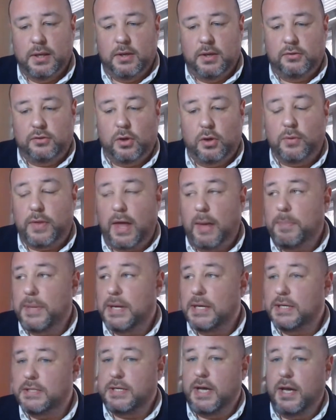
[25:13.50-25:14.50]
So that
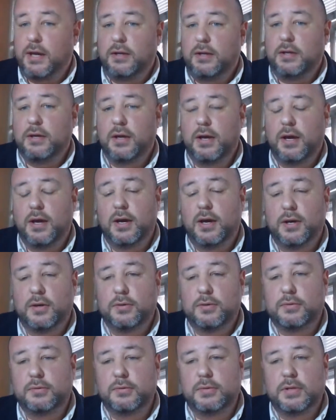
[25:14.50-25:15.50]
being said,
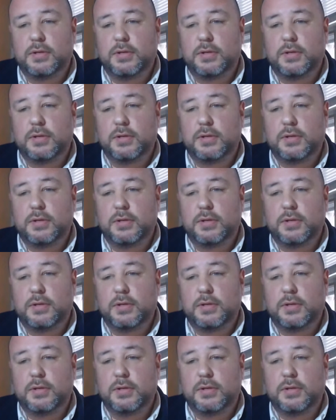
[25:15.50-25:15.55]
so